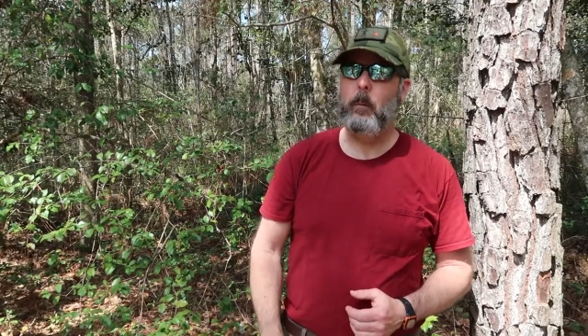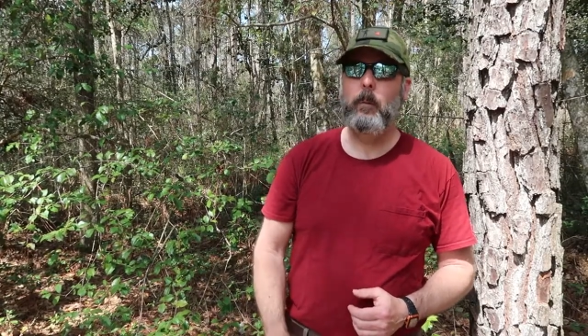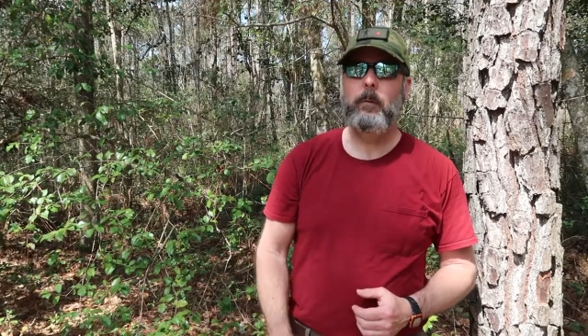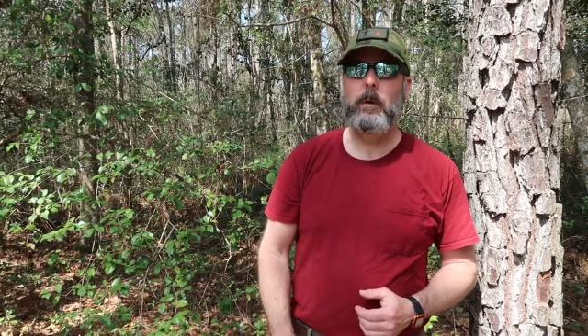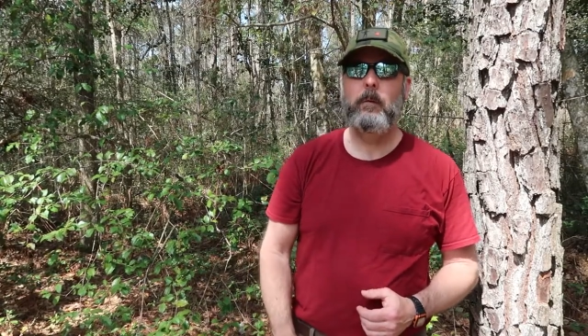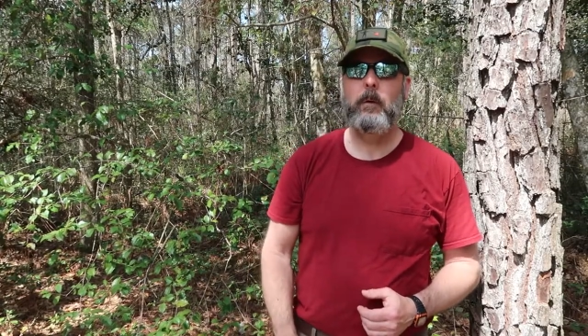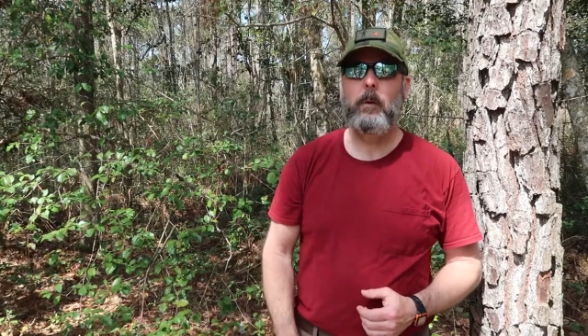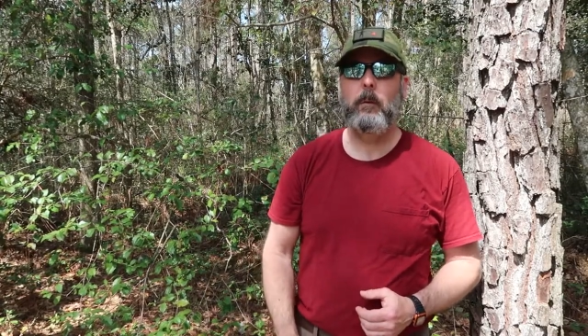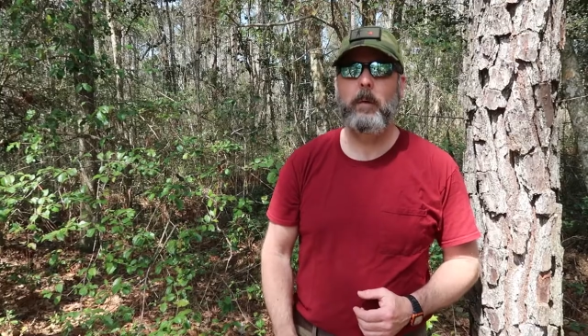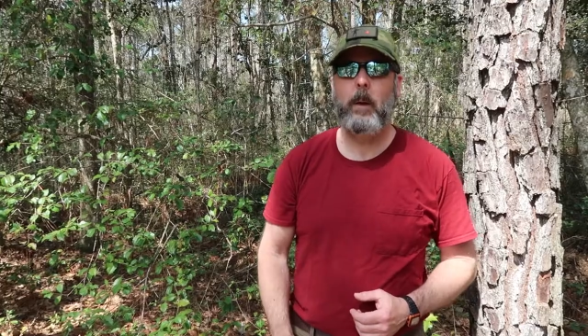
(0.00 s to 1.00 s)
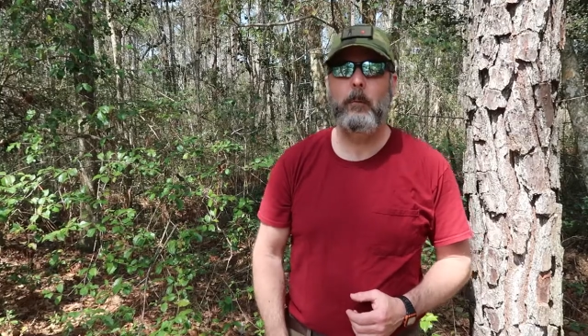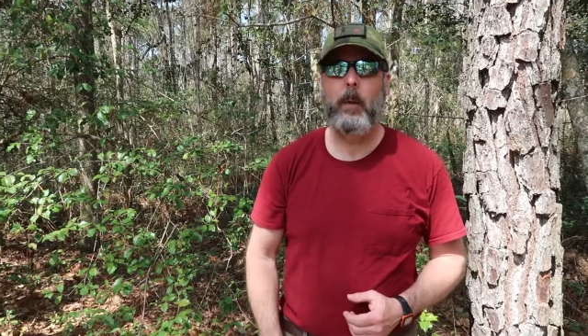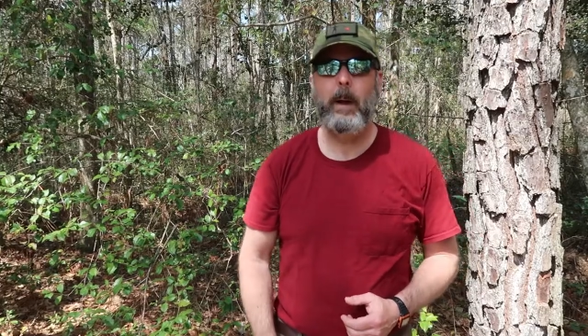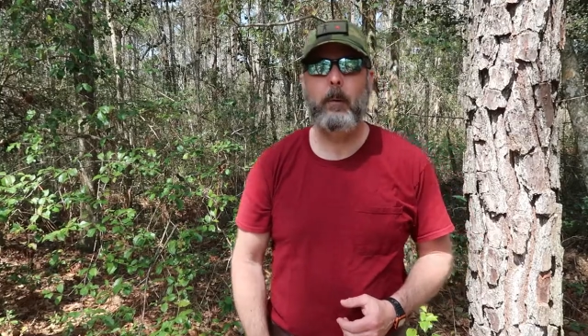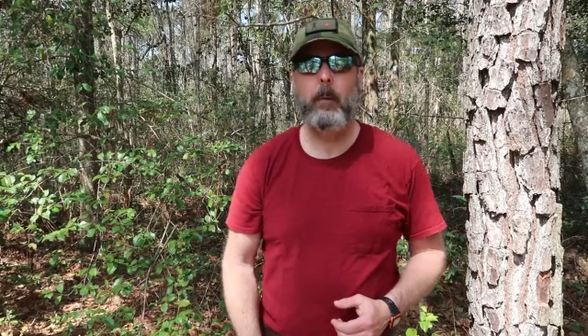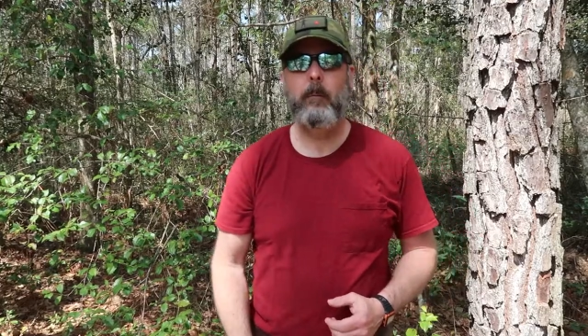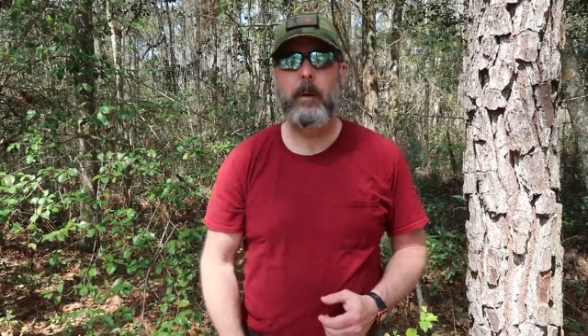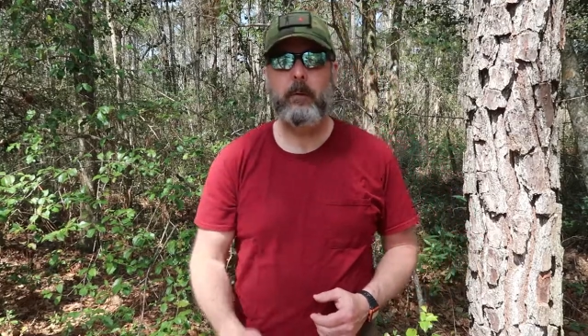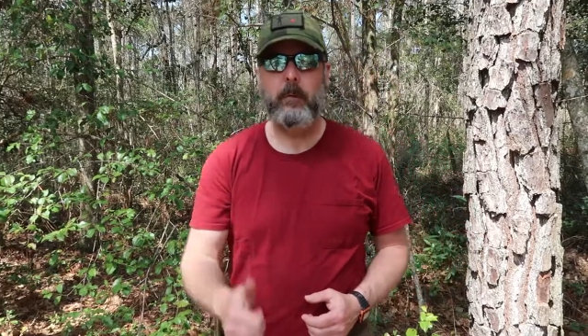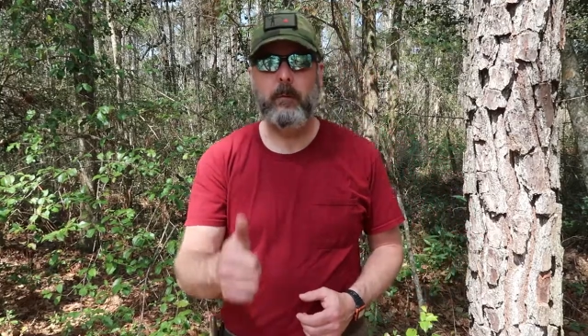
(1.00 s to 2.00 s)
We'll see you soon on Topsail Outdoor
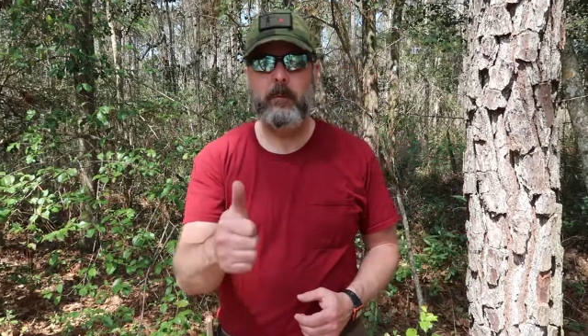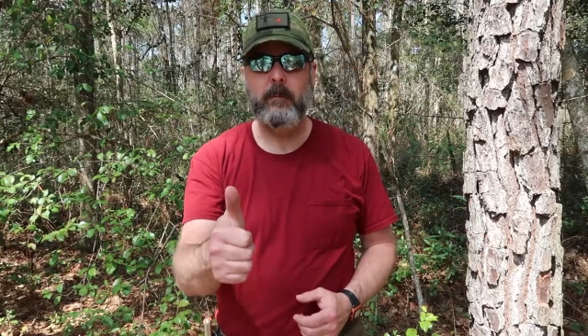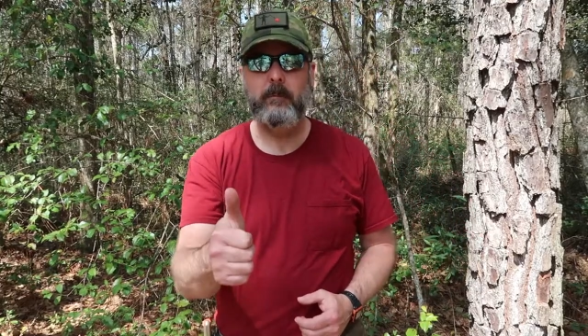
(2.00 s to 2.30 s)
Adventures.